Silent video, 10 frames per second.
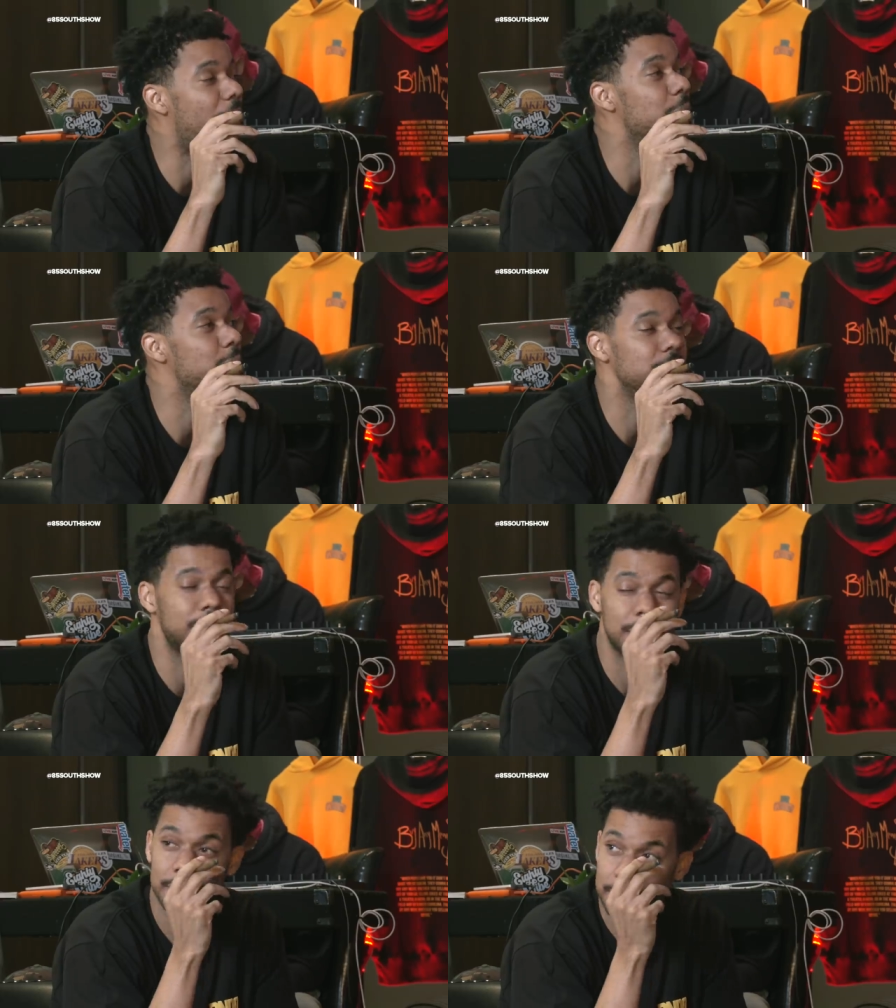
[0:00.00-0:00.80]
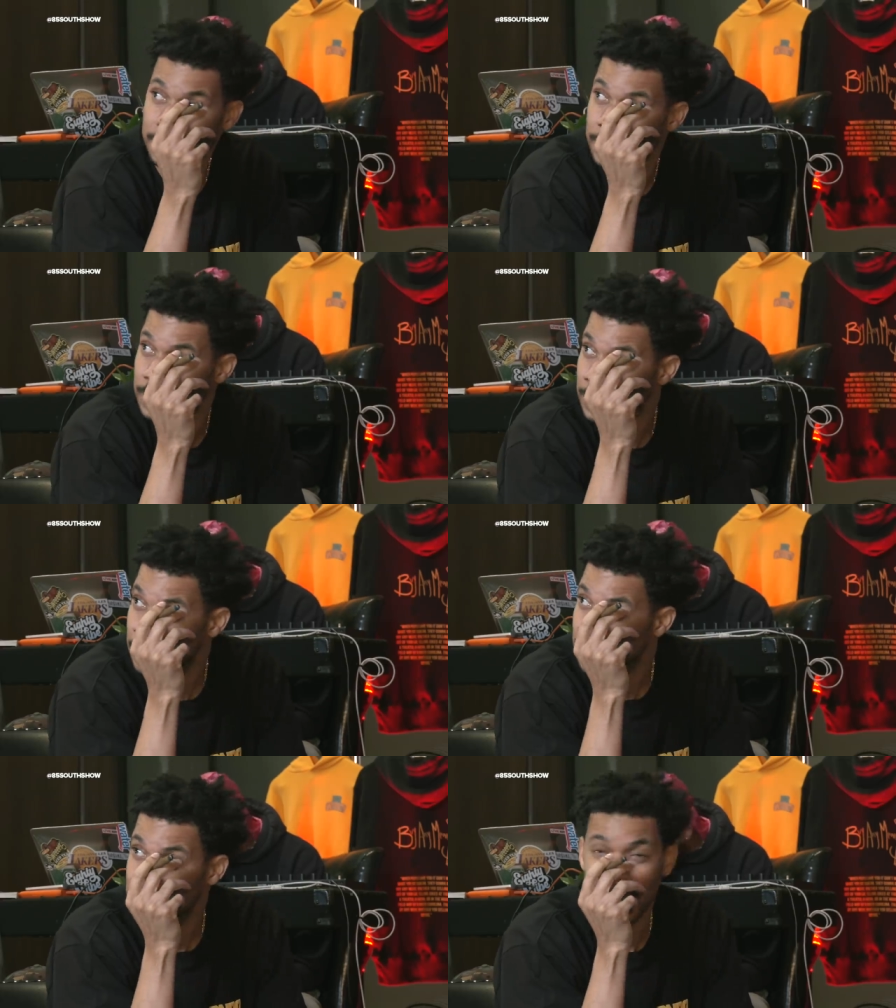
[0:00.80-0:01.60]

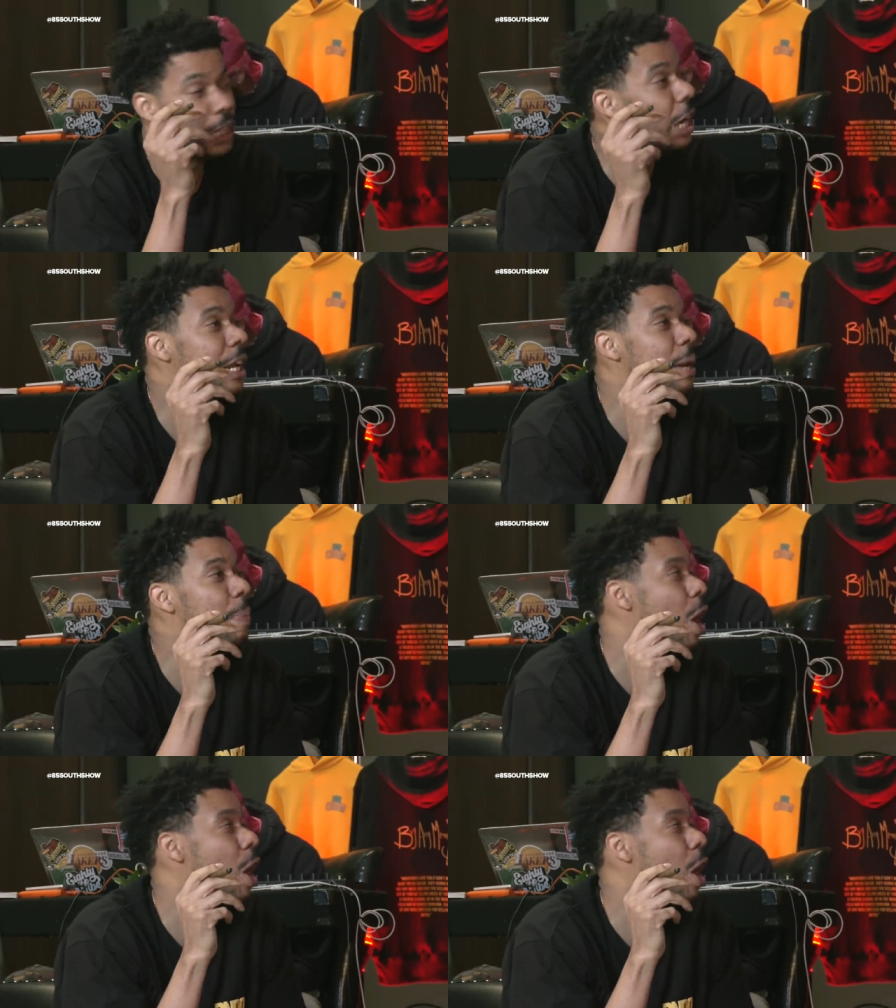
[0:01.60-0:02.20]
pirates. They love their